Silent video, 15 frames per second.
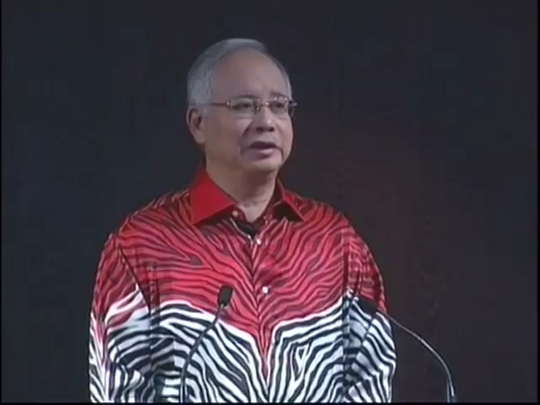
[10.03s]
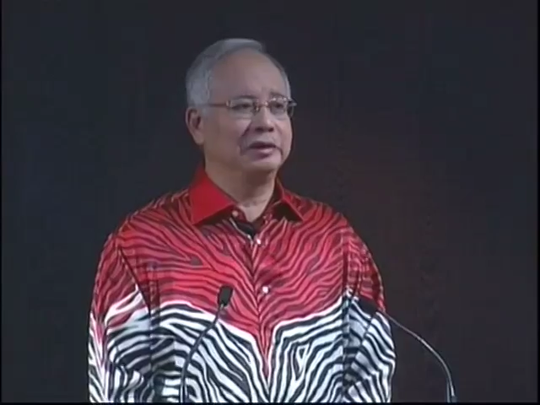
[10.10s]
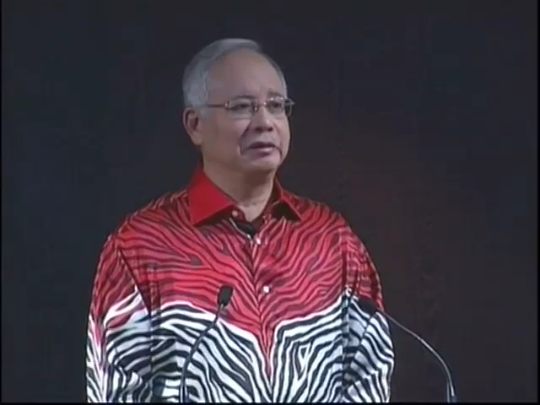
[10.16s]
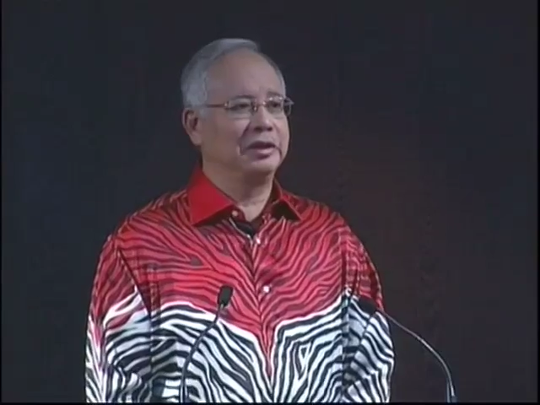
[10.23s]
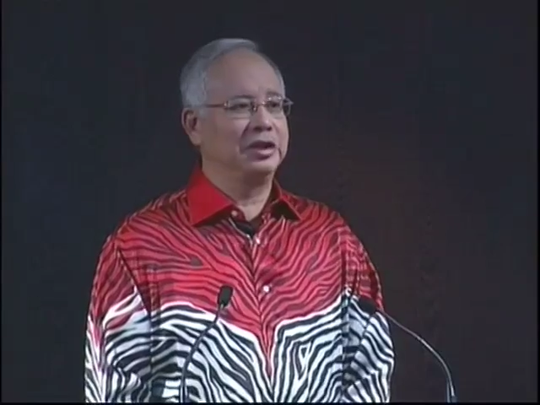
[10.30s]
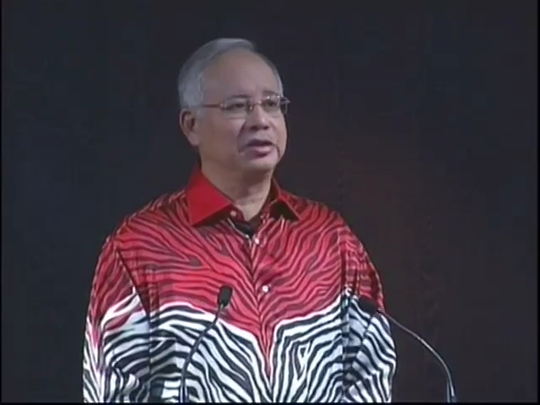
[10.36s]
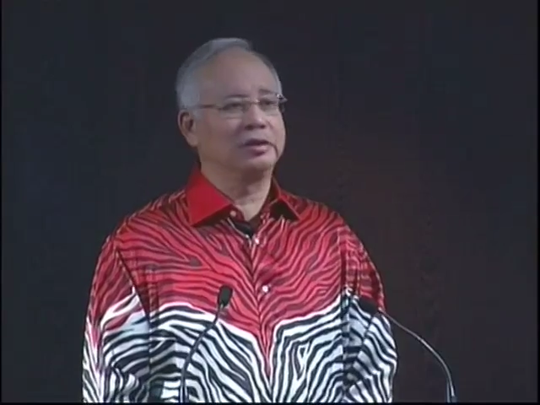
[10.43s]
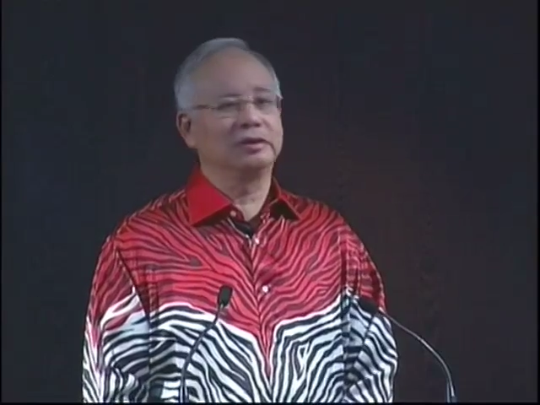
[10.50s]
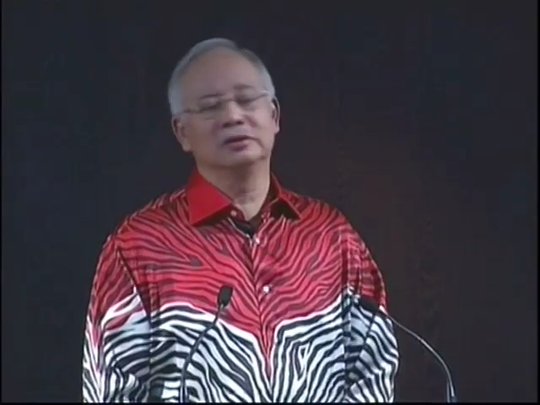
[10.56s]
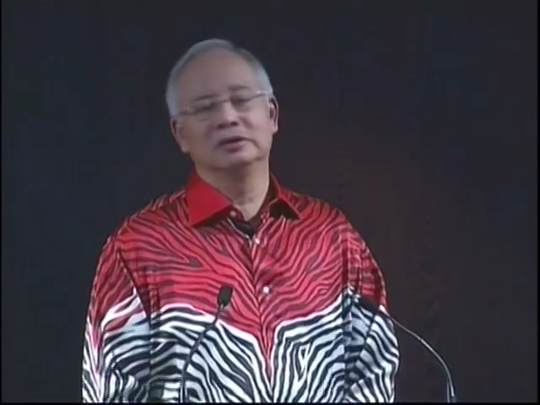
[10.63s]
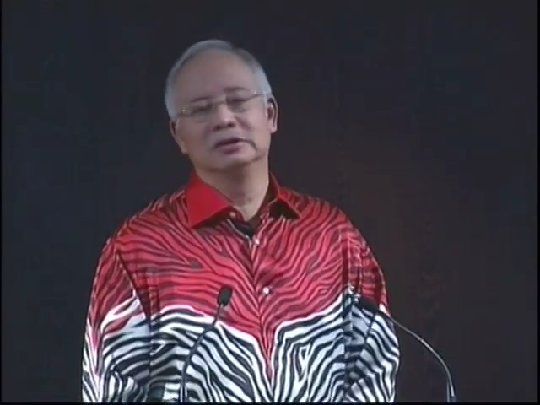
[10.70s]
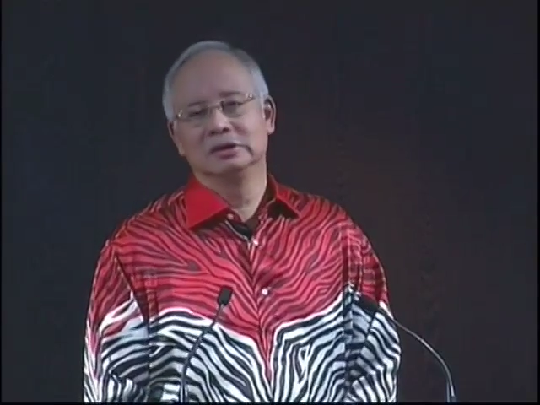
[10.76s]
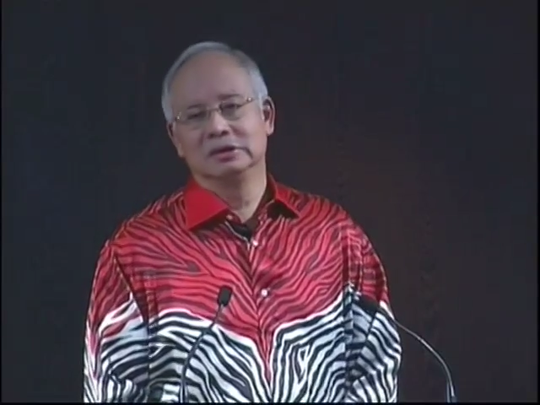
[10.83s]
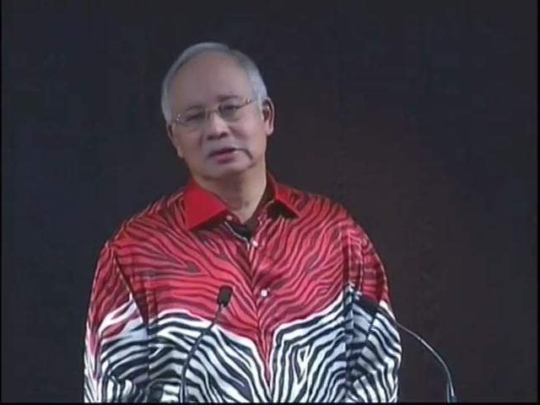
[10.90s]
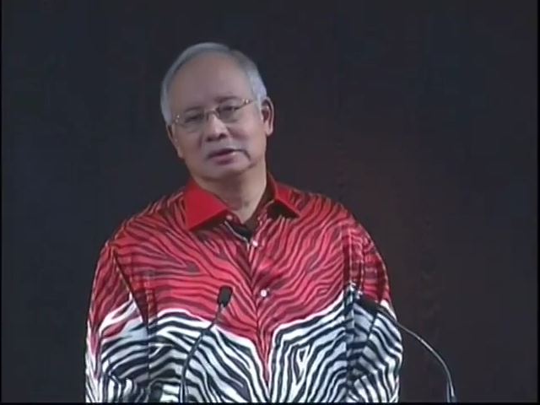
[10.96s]

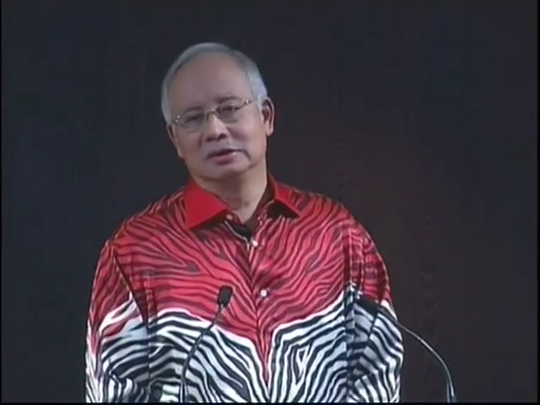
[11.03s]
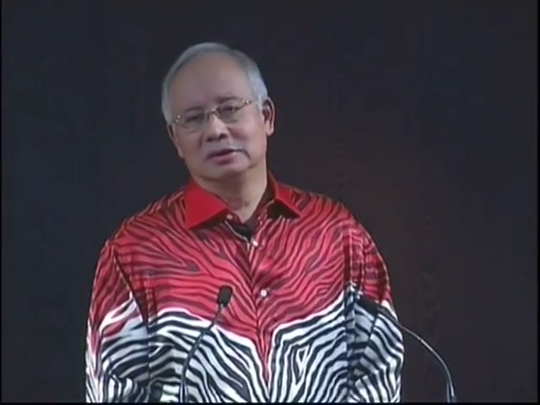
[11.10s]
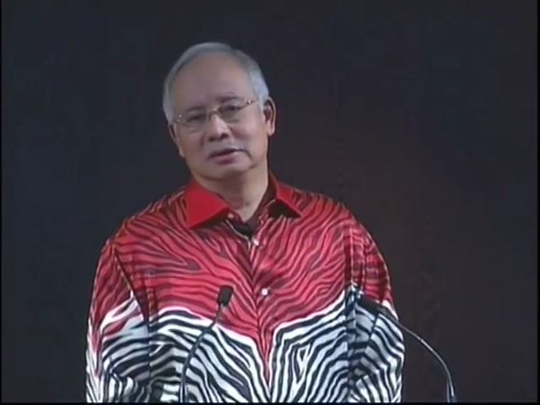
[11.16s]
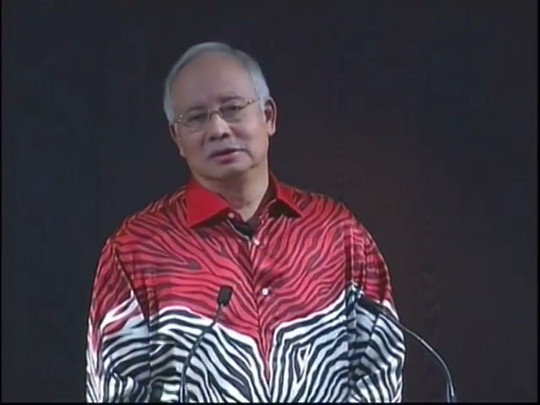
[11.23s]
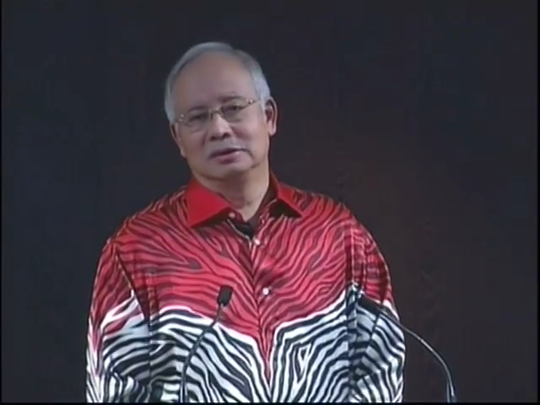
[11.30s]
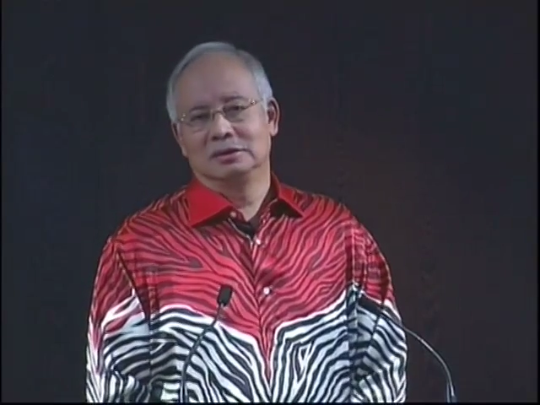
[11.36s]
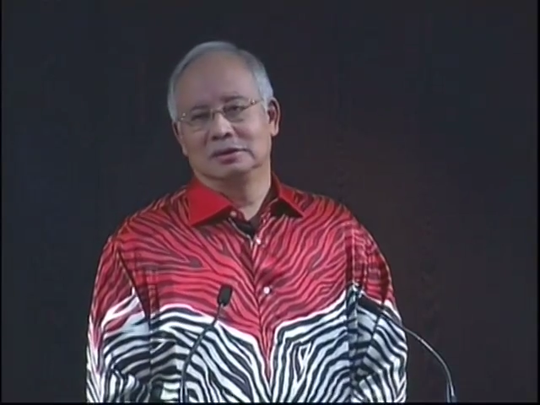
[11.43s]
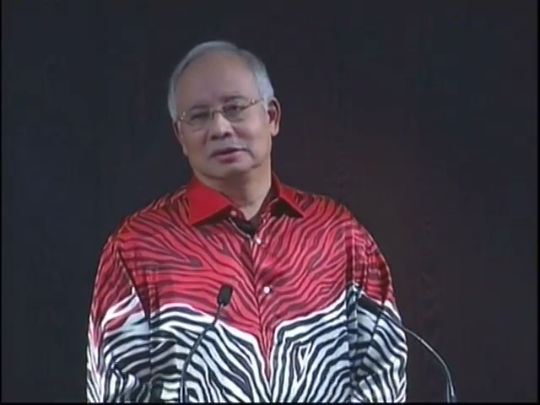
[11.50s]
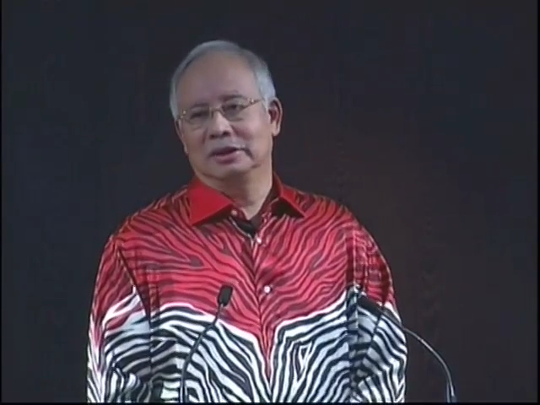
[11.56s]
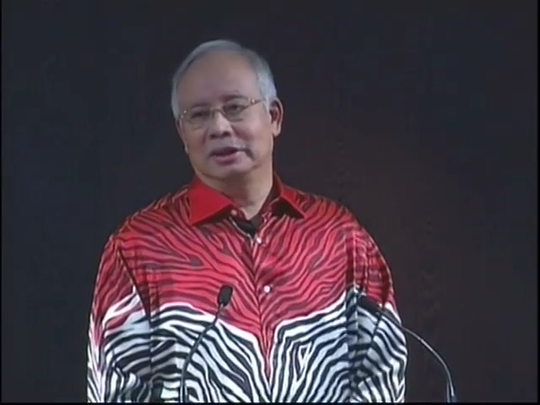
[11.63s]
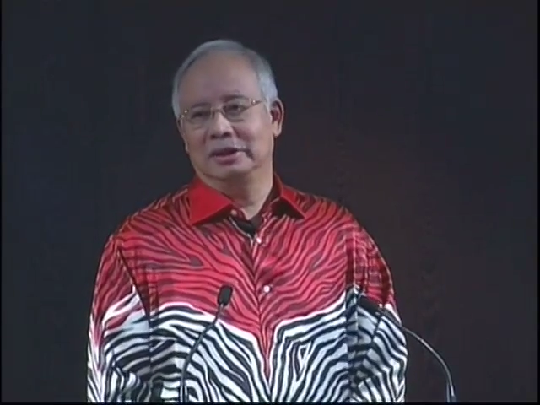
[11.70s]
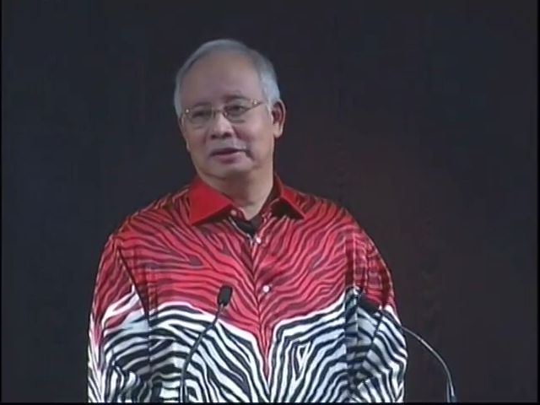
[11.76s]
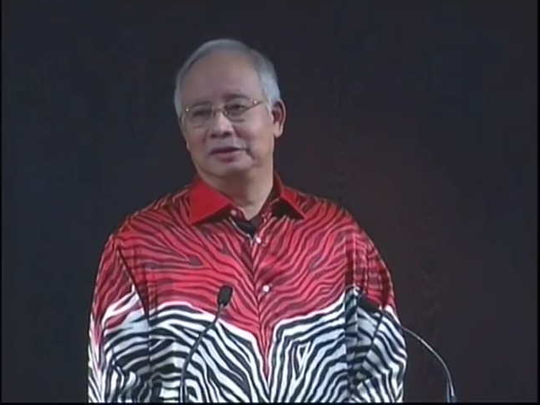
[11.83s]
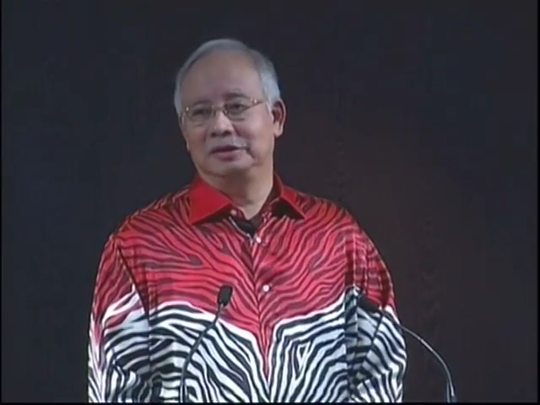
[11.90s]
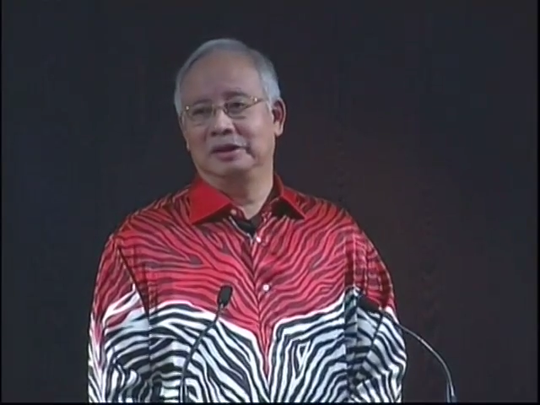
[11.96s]
generation,
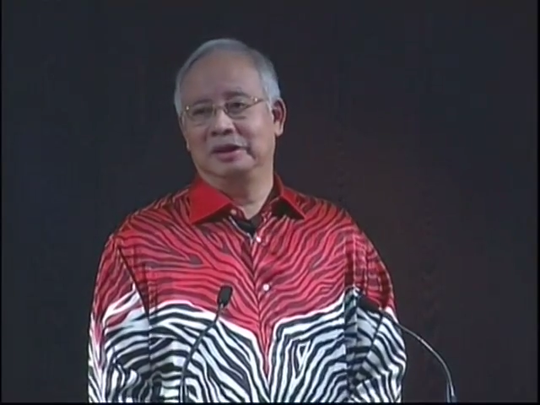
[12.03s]
and